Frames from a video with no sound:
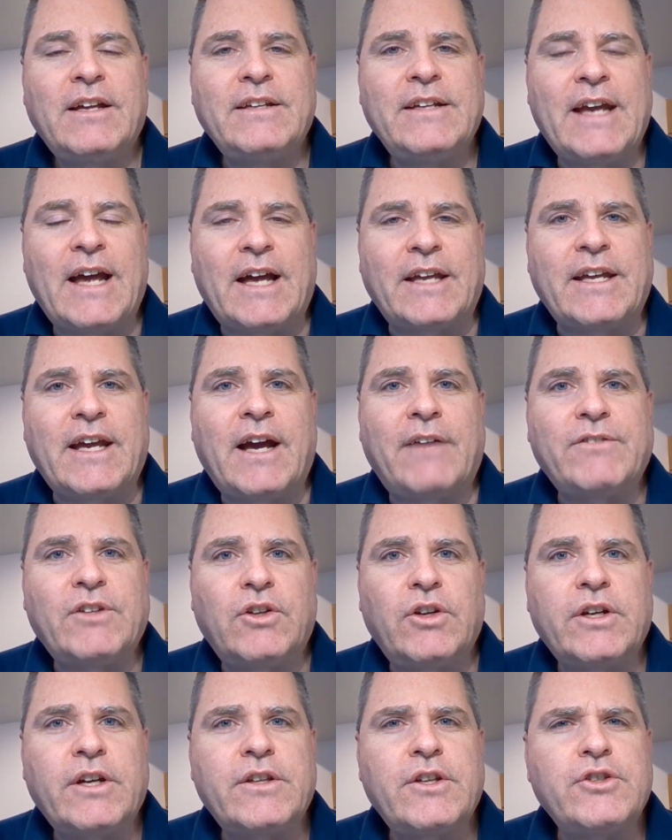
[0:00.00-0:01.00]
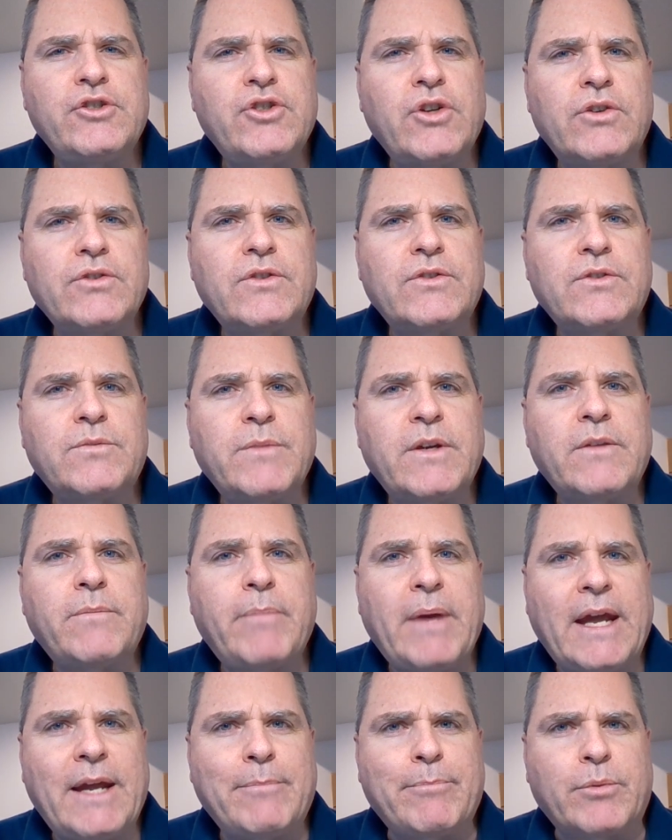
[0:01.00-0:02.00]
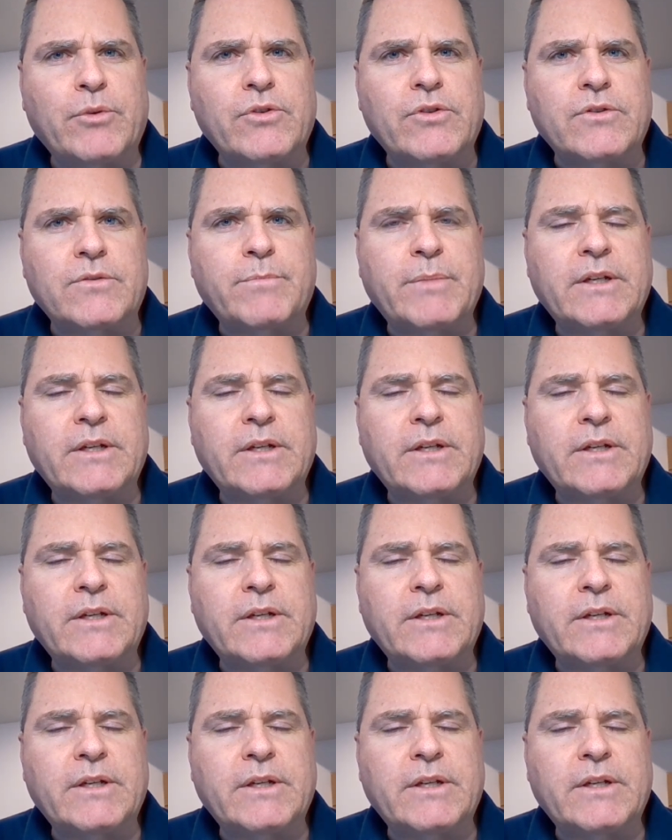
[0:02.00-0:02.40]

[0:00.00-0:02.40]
Yeah, you have to look at the Joseph Smith papers